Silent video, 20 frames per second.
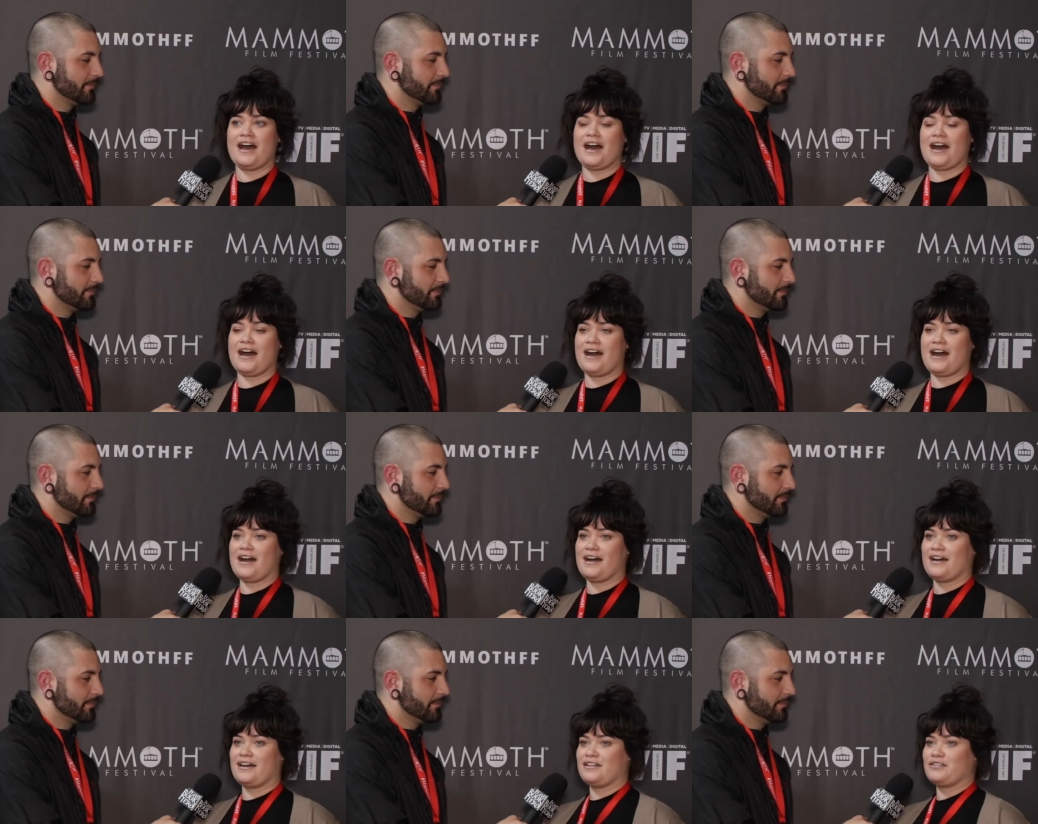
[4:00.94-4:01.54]

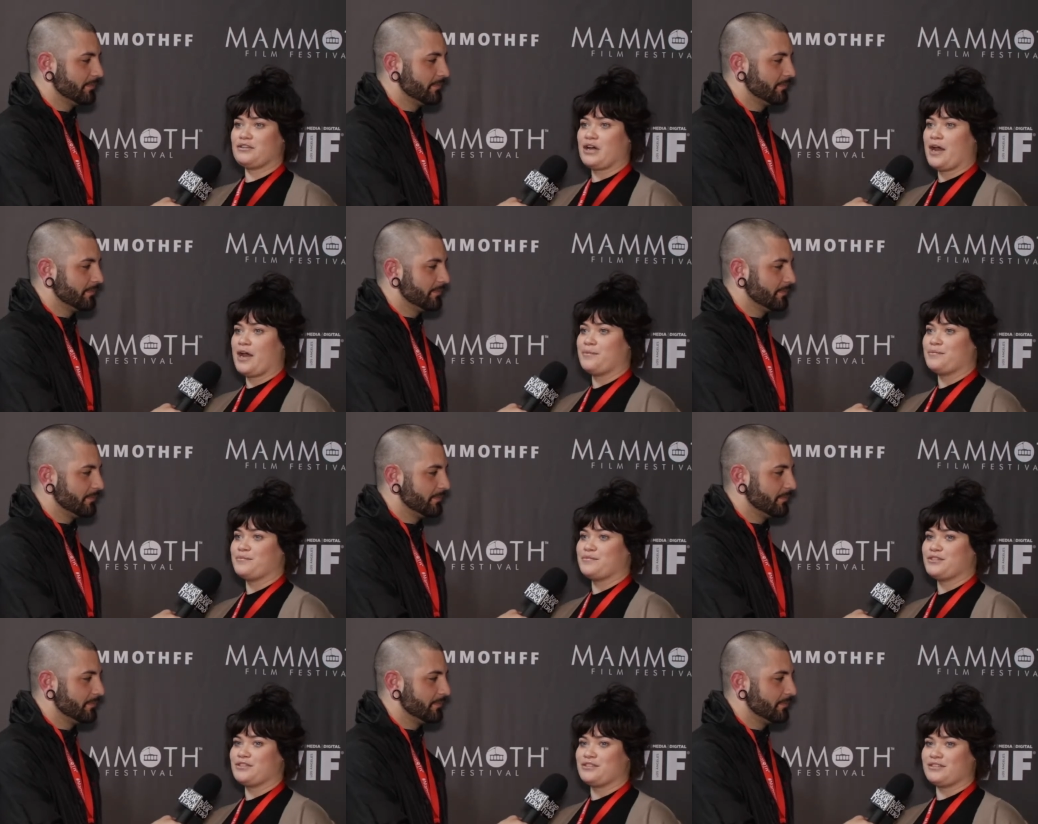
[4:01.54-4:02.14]
Speaker 1: Uh,
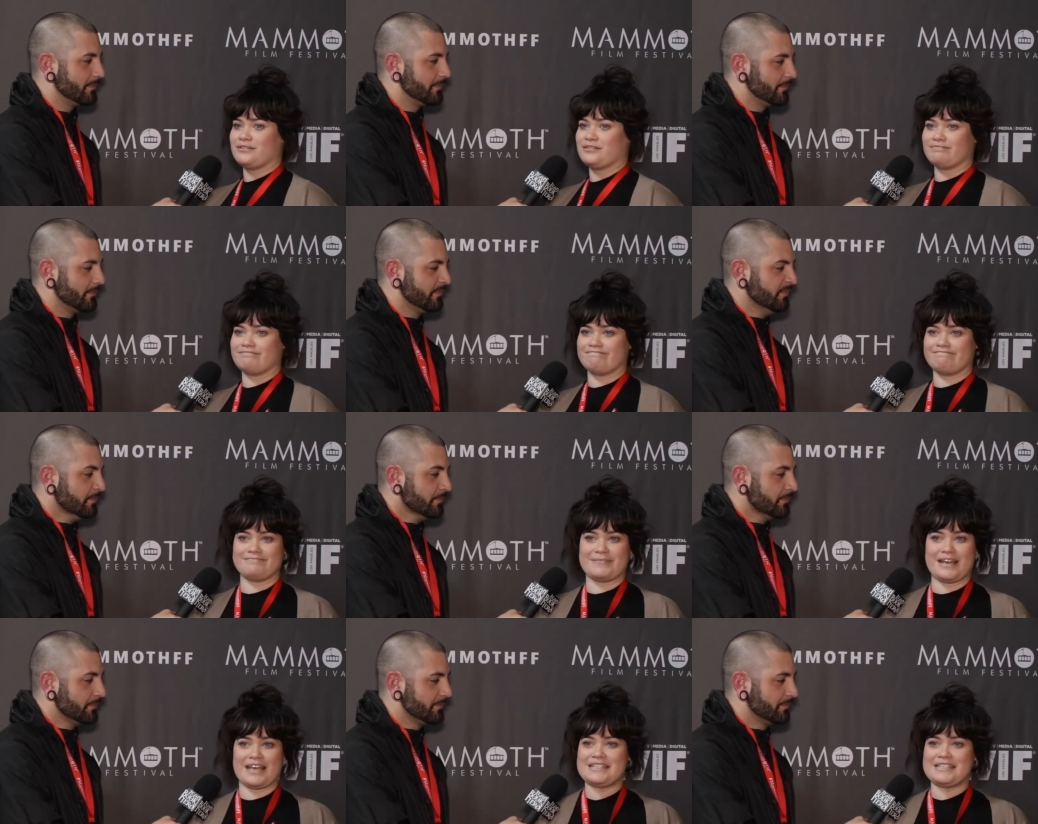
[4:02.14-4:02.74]
I'm,
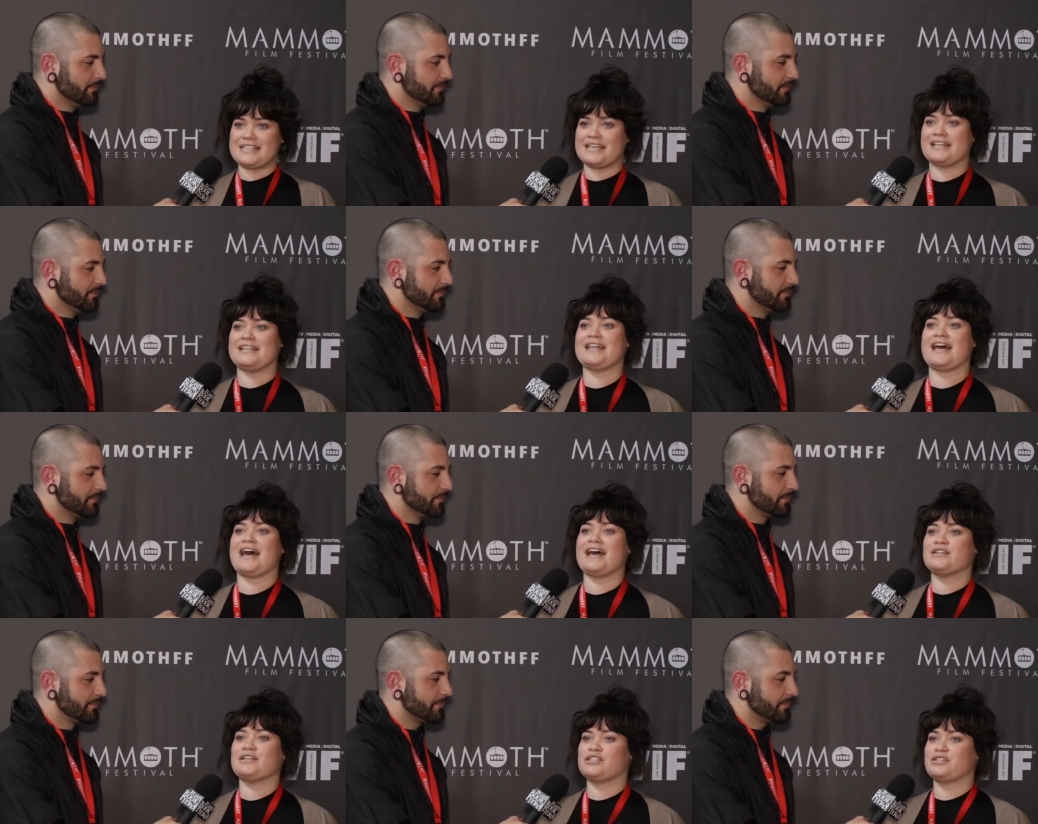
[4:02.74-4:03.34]
I did
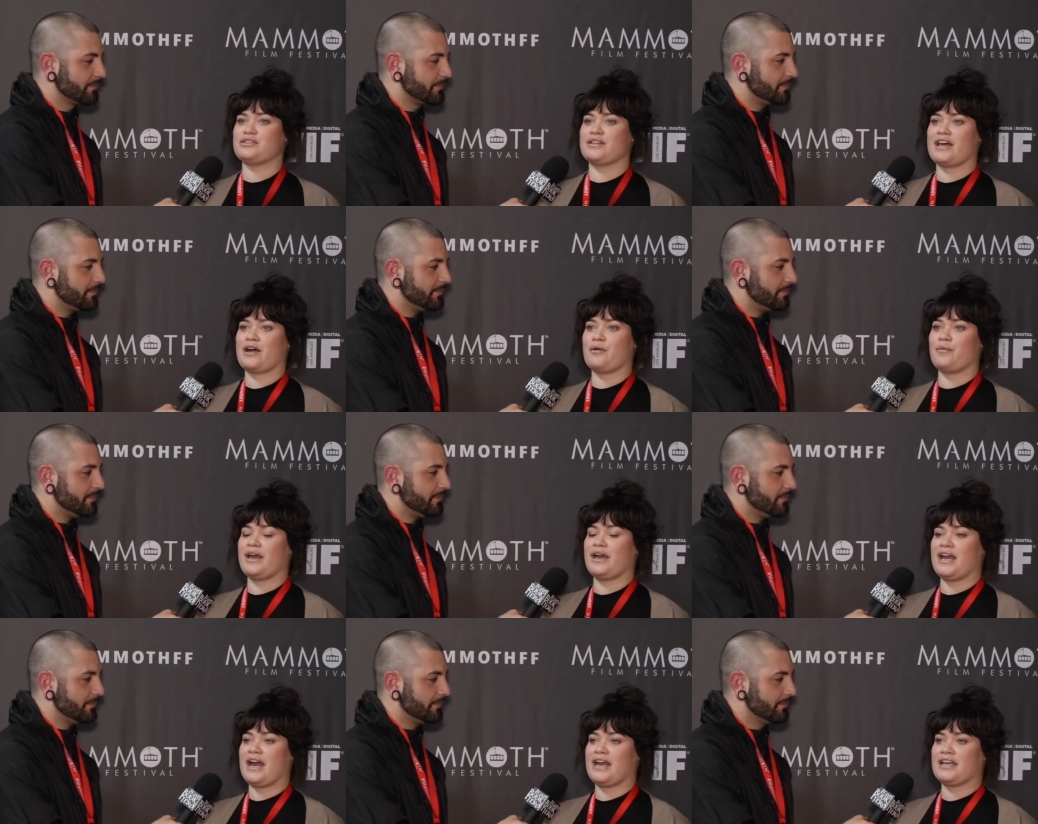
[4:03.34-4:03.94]
that so that
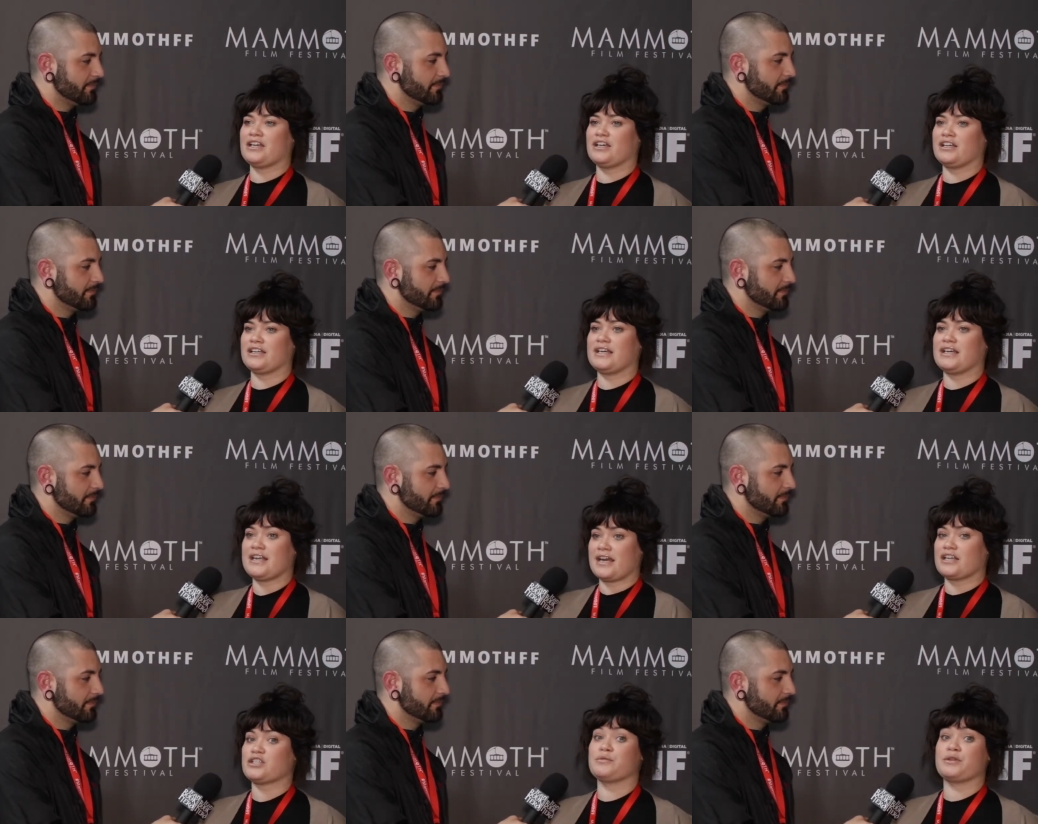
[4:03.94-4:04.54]
way I could
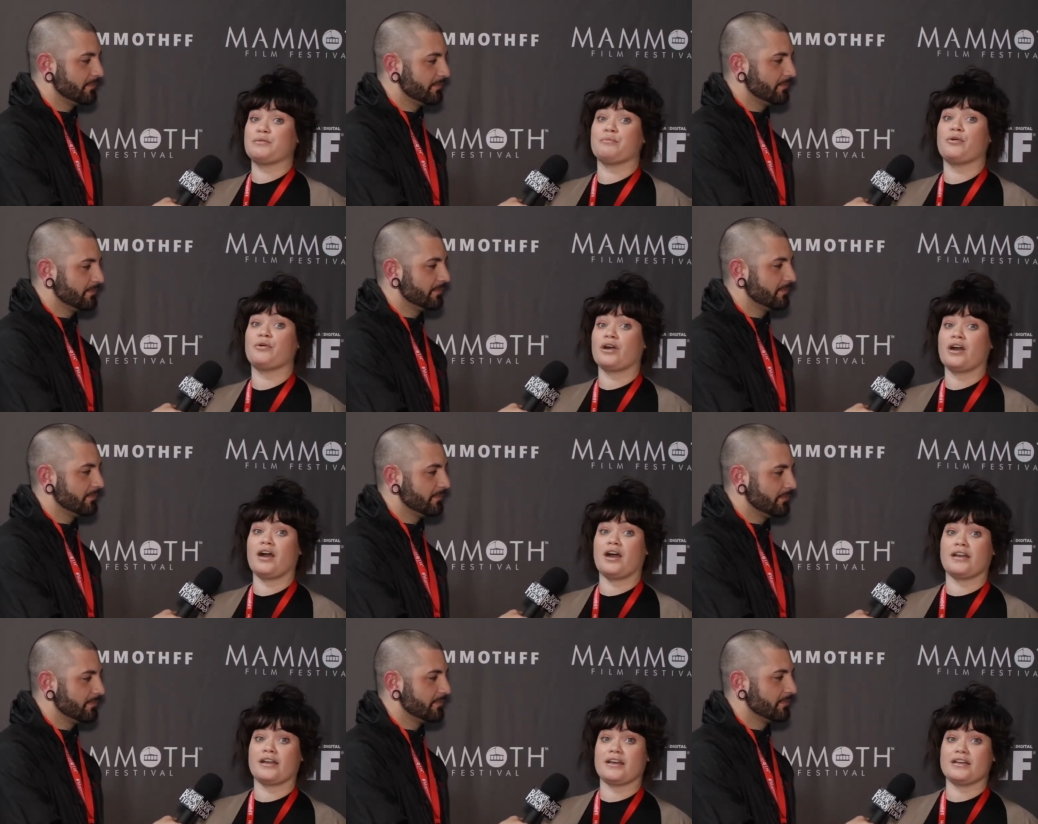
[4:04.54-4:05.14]
connect with more
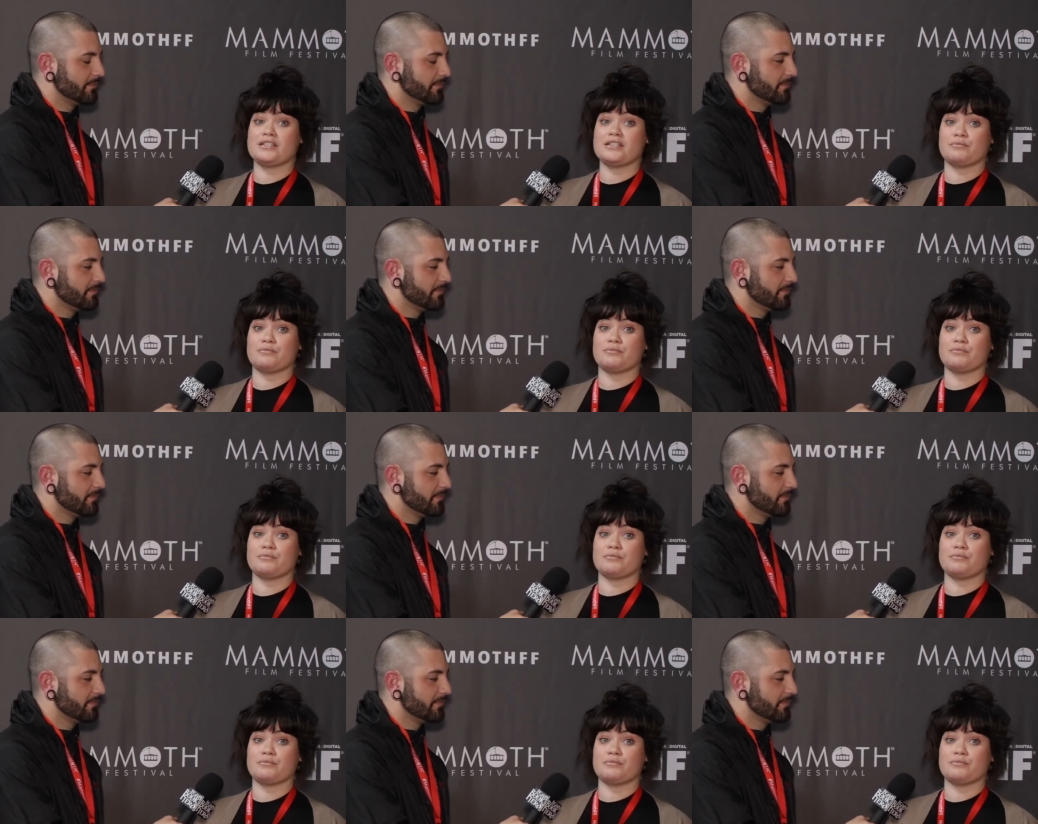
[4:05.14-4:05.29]
artists,